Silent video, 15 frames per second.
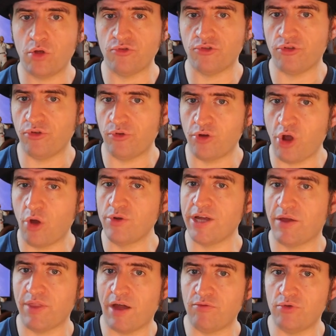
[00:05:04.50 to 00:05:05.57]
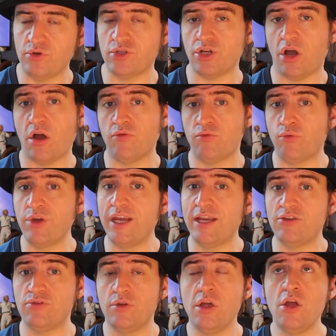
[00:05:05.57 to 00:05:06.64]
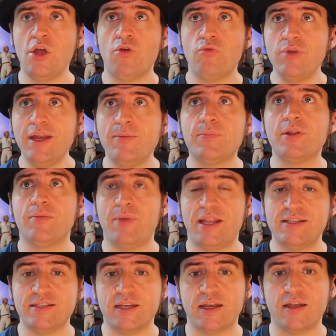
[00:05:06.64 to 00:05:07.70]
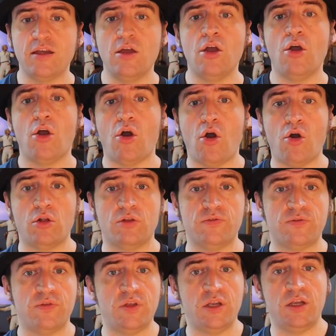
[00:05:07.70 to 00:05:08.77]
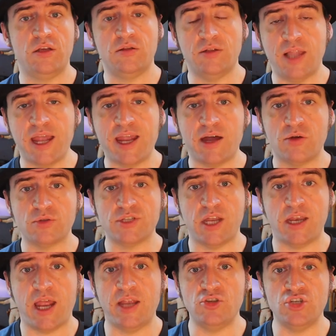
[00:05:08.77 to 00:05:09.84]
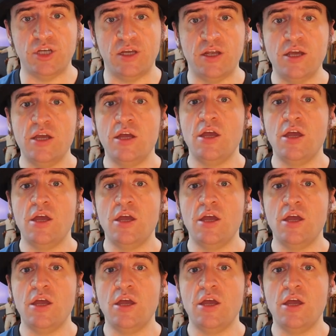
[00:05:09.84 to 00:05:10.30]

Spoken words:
want to go down that route of re-implementing all of the layout and engine,